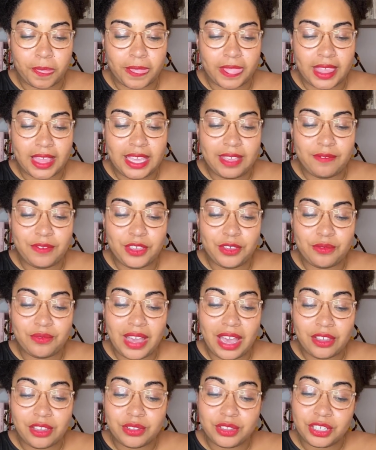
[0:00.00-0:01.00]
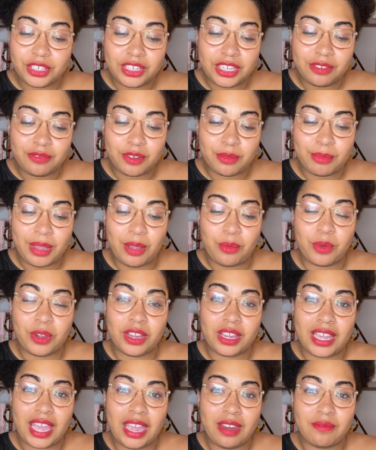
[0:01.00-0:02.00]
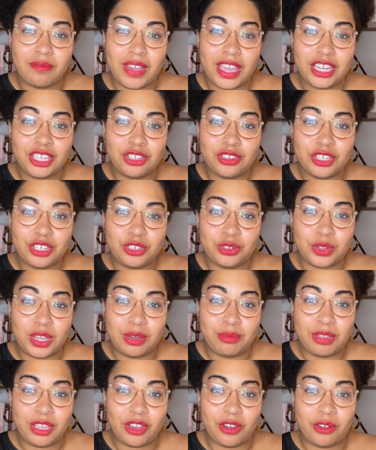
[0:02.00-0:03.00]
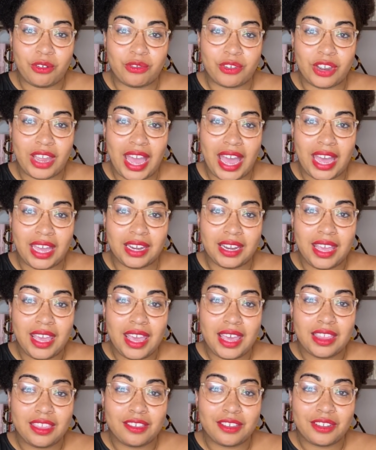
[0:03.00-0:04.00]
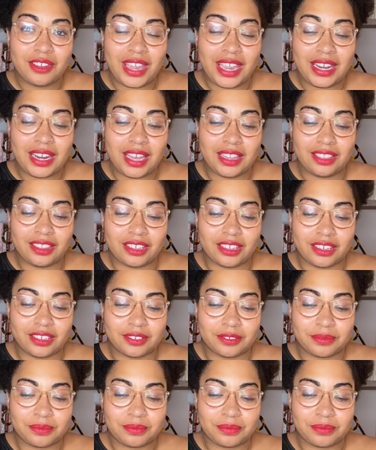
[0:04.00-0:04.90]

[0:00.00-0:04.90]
If you value learning from my work, I invite you to join me over at The Great Unlearn.